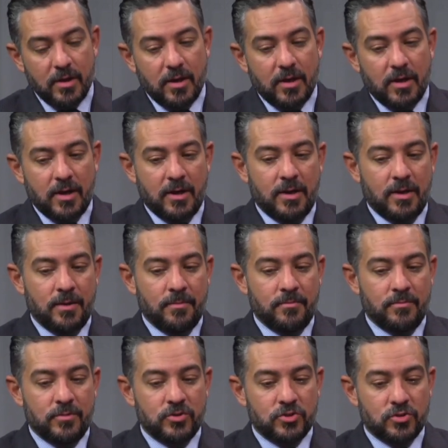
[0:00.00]

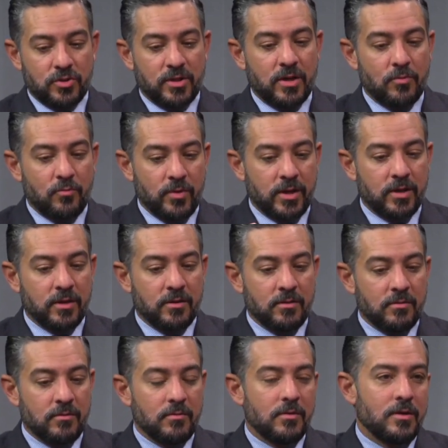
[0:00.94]
um, so that we
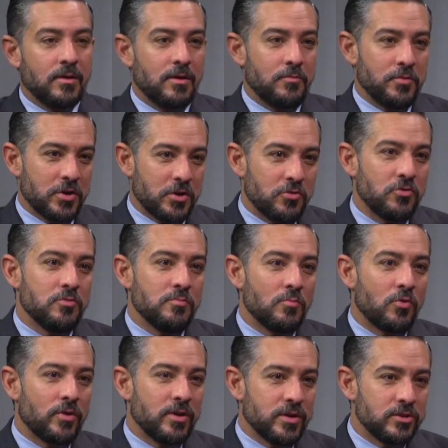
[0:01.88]
can uh, recruit
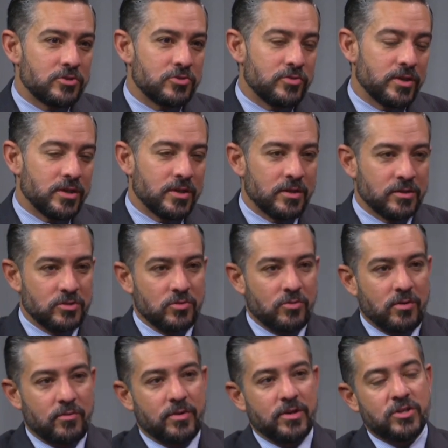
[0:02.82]
more industry into
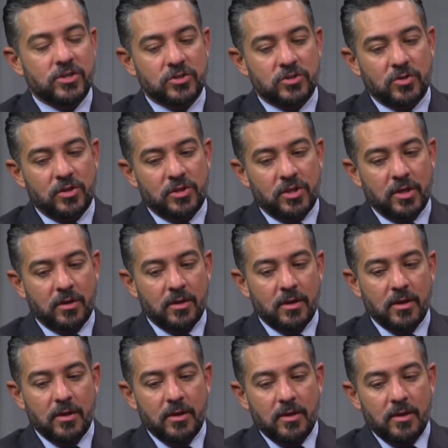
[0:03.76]
our region. So I think
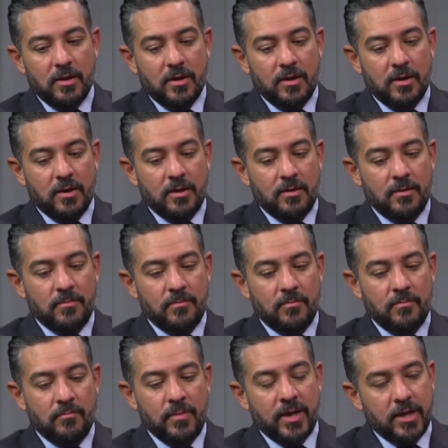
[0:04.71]
um,
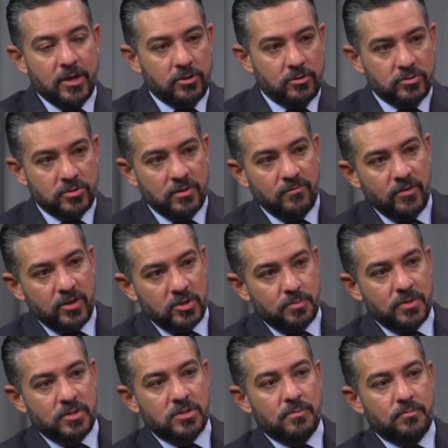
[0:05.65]
making those
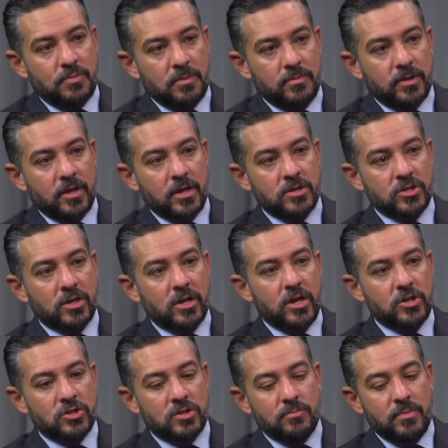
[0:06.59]
investments in public
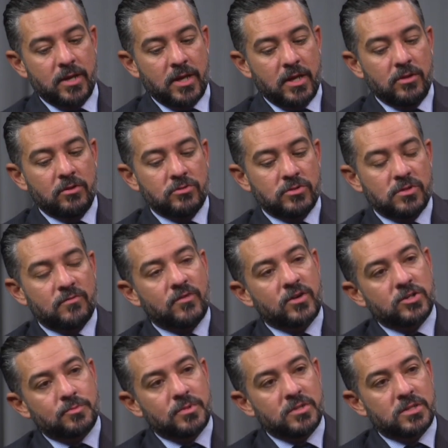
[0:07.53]
education, making those
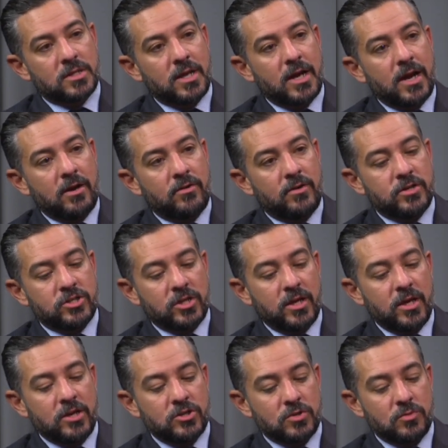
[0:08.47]
investments in higher
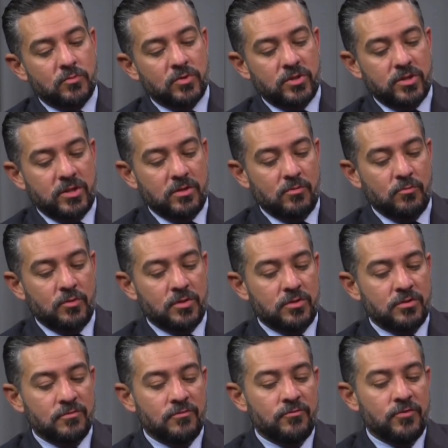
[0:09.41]
education with,
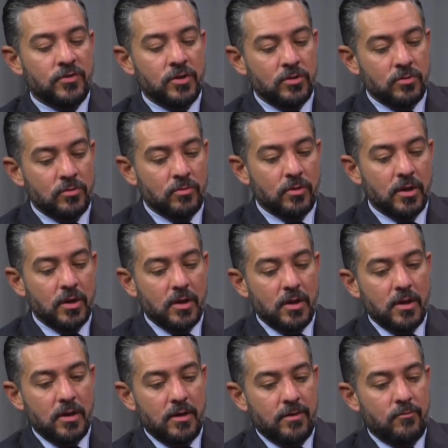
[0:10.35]
with the view
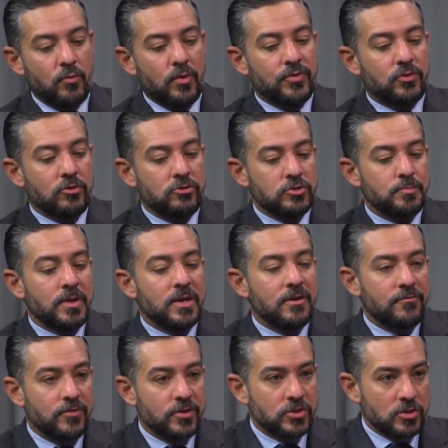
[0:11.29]
of what those
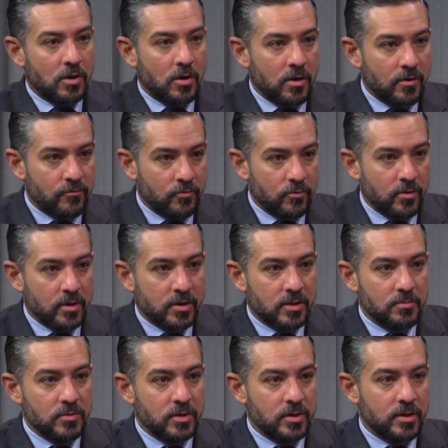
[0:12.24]
benefits are for our
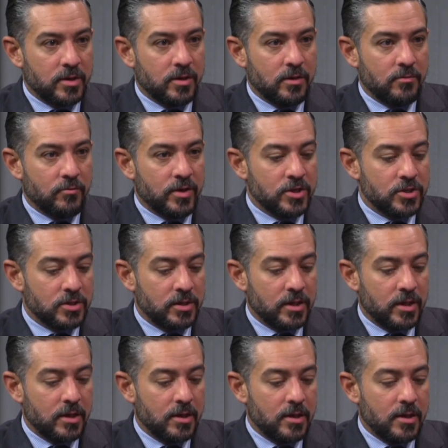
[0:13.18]
community
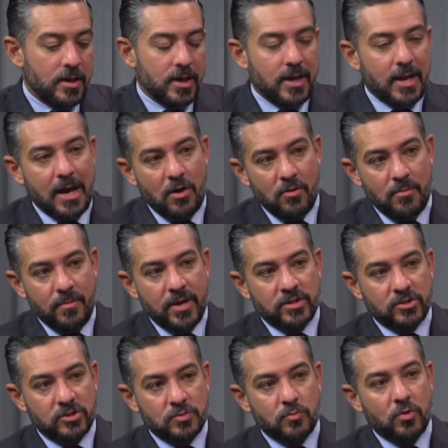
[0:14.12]
regionally and how it
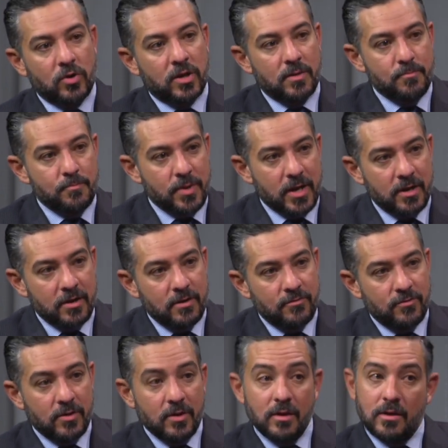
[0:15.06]
makes us more
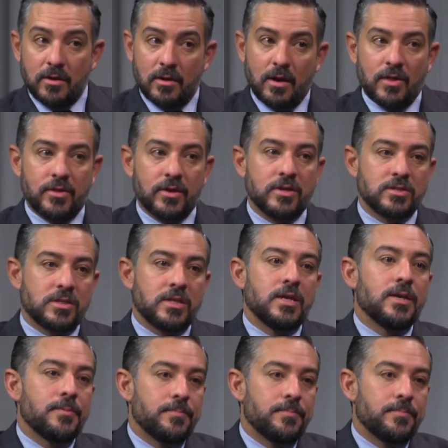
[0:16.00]
competitive, I think is key.